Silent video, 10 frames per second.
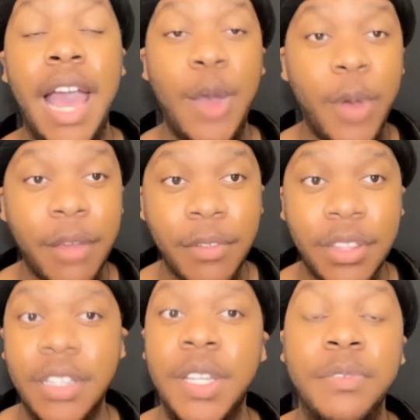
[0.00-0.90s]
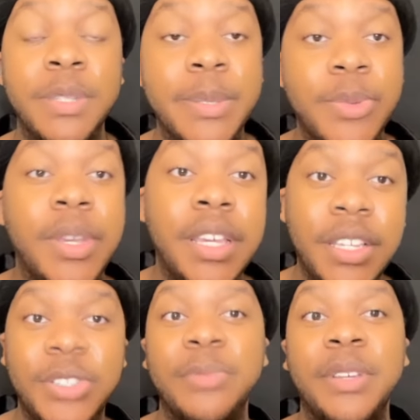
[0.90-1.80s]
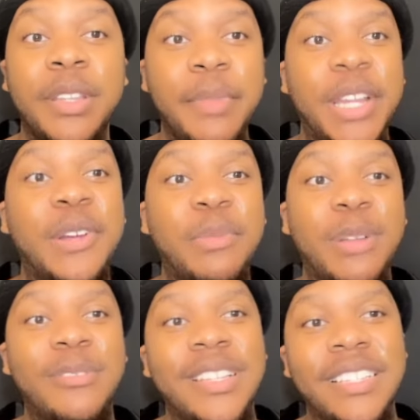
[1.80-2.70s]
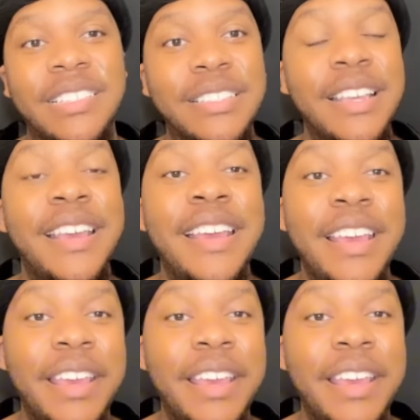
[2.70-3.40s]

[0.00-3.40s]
However, the difference between Egypt and Dominican Republic is,